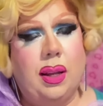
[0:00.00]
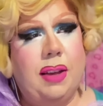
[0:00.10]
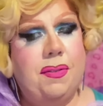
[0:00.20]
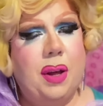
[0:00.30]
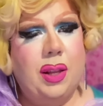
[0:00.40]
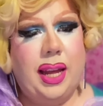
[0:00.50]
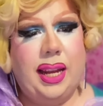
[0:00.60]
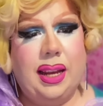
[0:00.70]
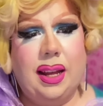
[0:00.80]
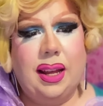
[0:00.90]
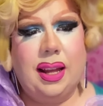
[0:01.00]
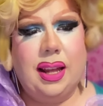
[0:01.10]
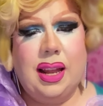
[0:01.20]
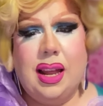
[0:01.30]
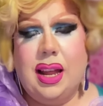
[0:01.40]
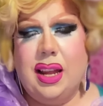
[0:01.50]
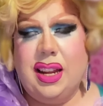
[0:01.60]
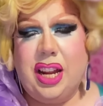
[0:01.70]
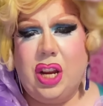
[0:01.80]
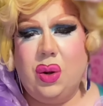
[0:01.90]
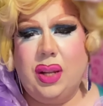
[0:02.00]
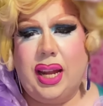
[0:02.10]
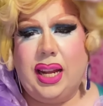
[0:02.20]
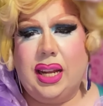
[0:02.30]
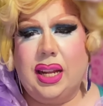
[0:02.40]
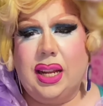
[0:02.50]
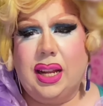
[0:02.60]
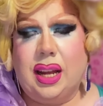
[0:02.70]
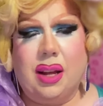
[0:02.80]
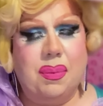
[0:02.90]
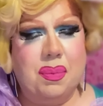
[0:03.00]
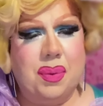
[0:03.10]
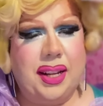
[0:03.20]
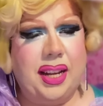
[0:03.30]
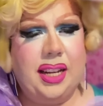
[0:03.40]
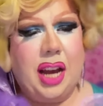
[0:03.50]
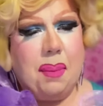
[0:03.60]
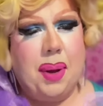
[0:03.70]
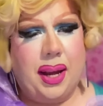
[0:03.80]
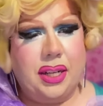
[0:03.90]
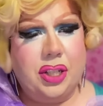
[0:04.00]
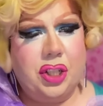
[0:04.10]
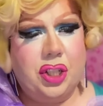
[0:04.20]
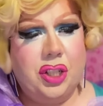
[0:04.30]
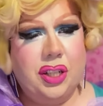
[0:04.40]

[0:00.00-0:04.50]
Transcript: It felt like, you know, like a gut punch.